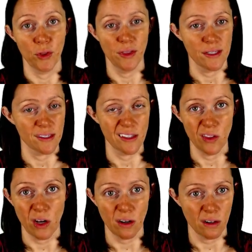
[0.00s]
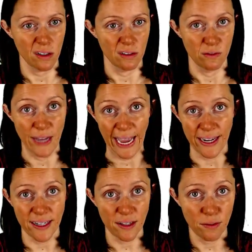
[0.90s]
it's the law of
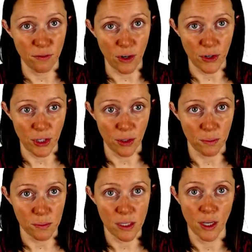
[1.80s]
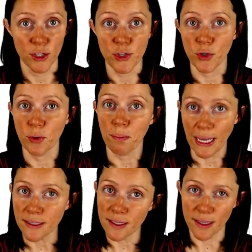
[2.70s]
additive volumes. So you may
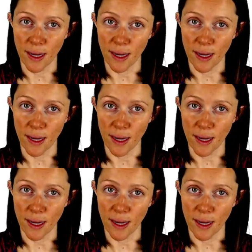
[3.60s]
see that